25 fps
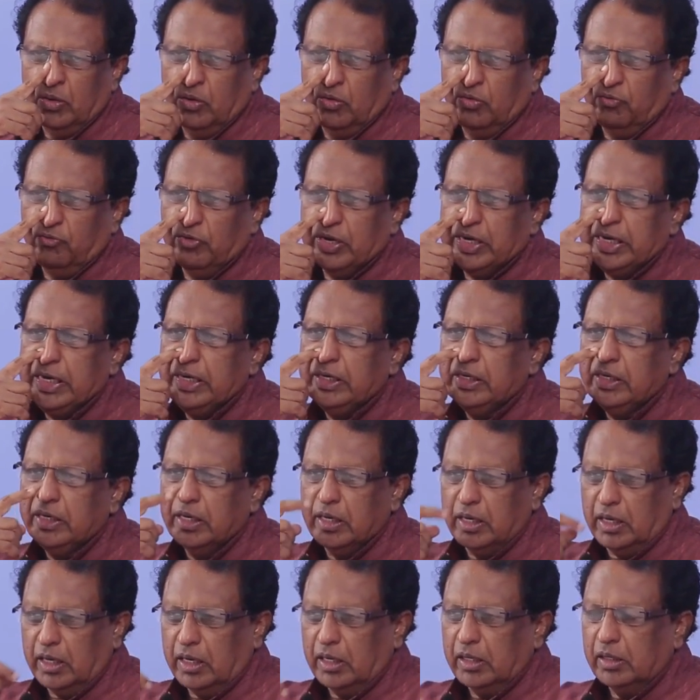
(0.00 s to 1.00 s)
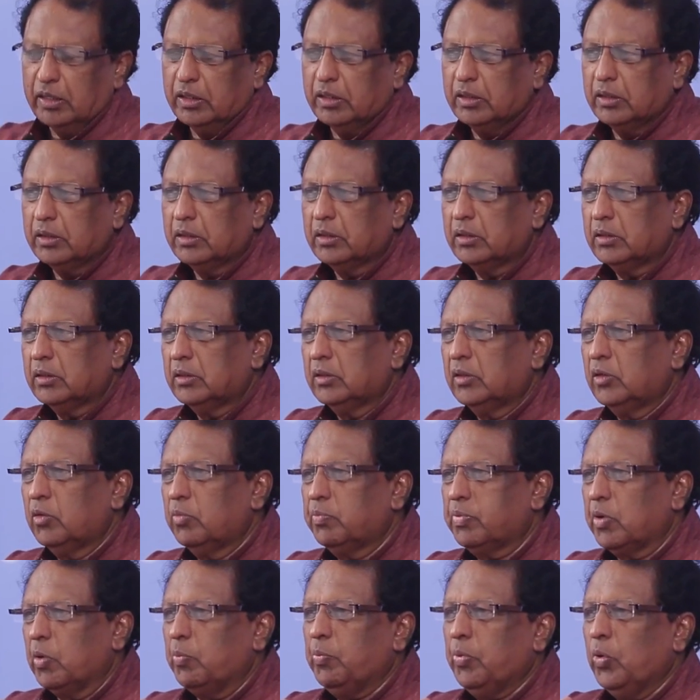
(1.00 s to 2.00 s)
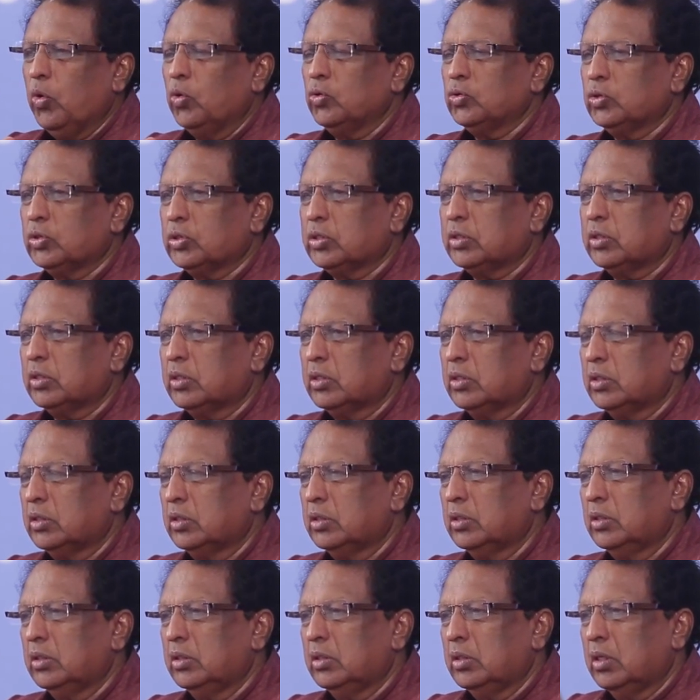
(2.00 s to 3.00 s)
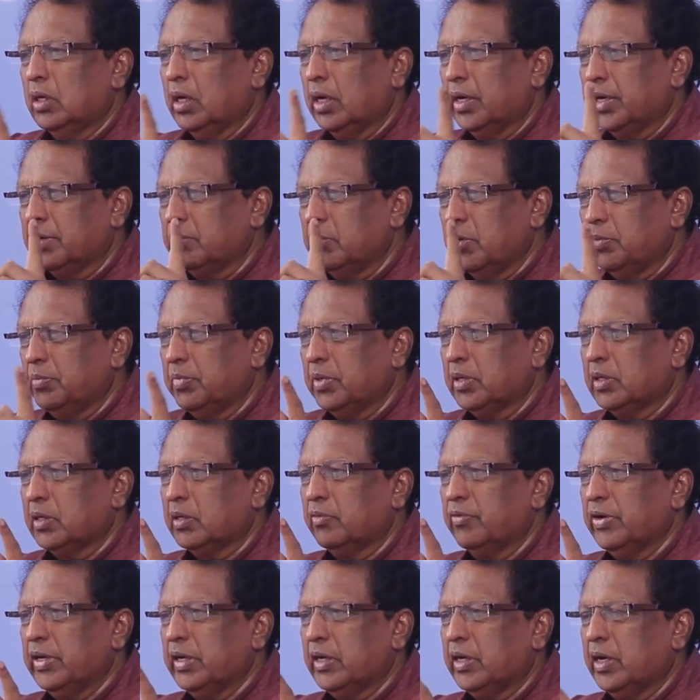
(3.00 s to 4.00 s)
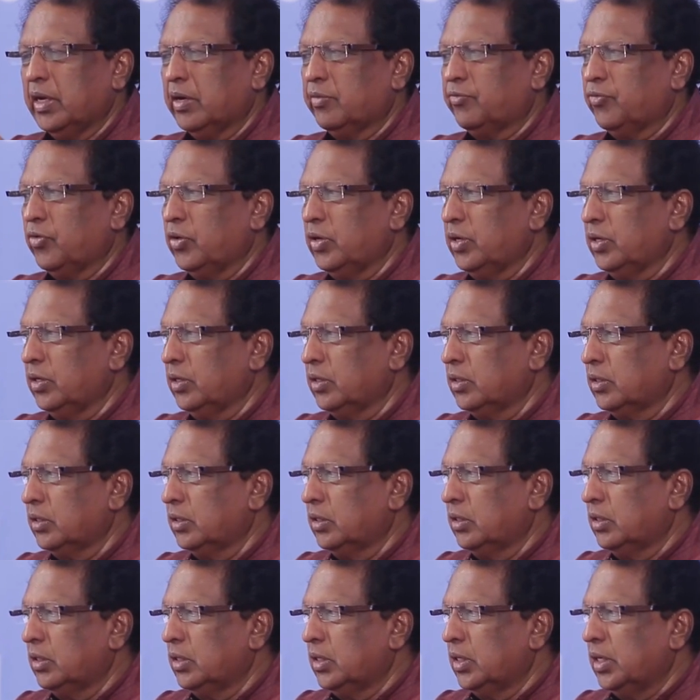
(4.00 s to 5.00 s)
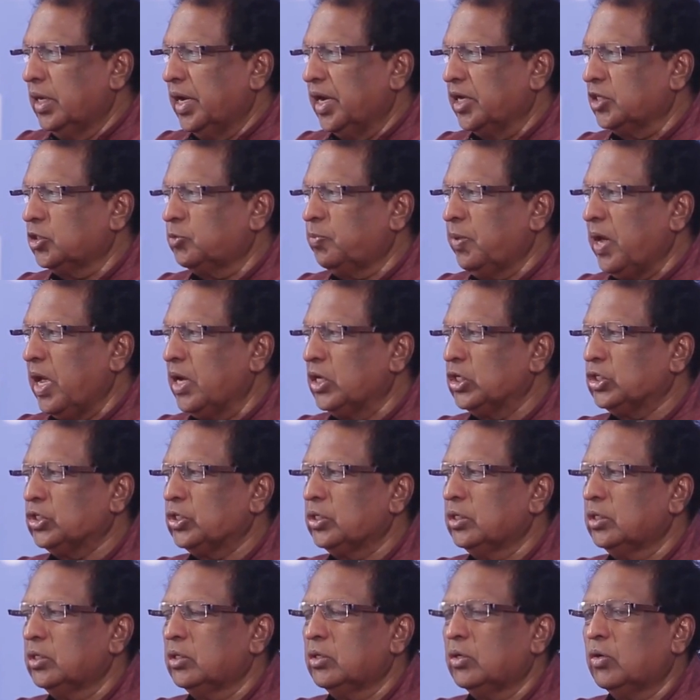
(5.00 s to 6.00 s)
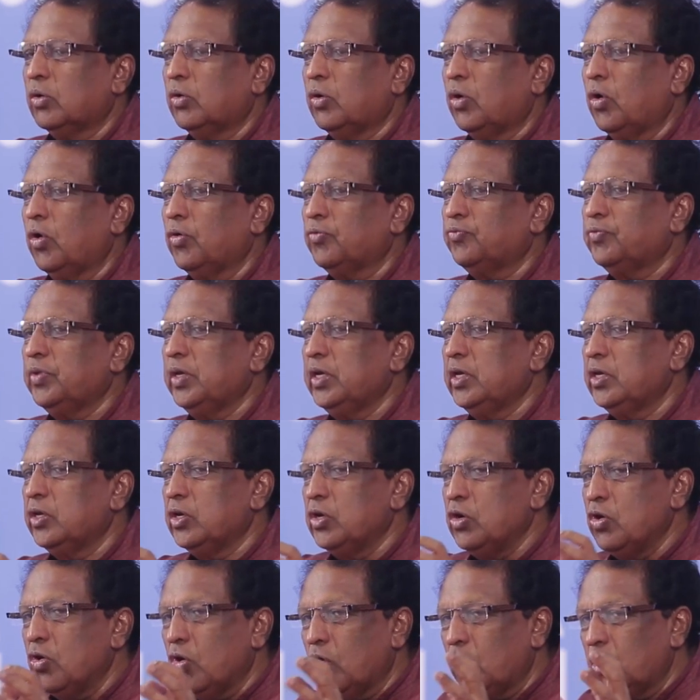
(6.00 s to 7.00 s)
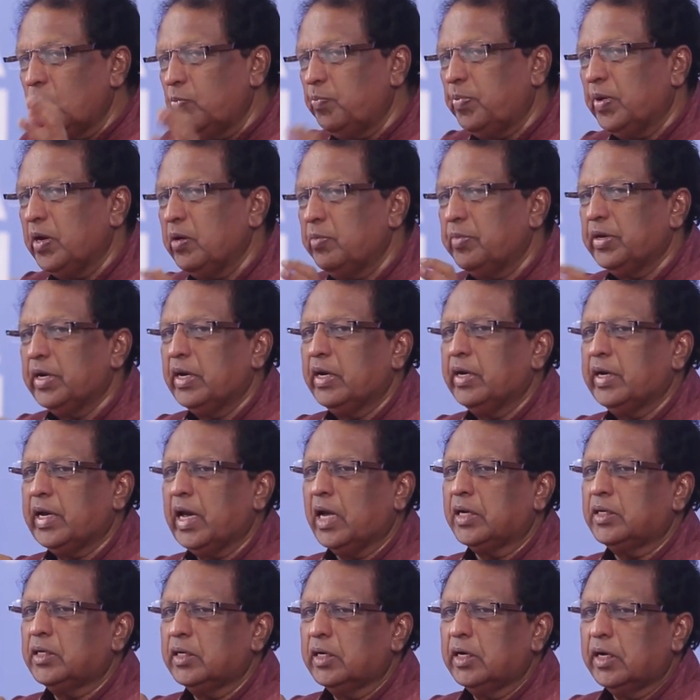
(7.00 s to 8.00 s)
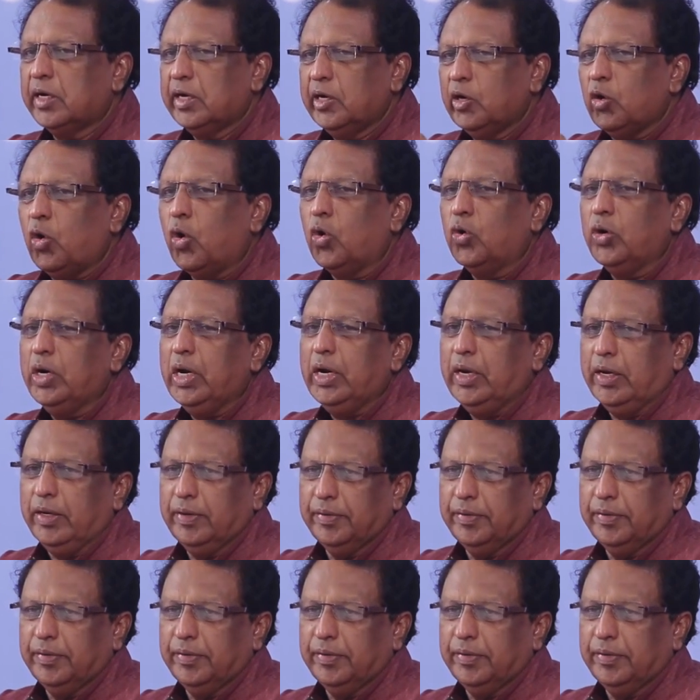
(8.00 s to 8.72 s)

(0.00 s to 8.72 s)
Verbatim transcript: when India proposed, and remember very carefully, expansion of the non-permanent category only.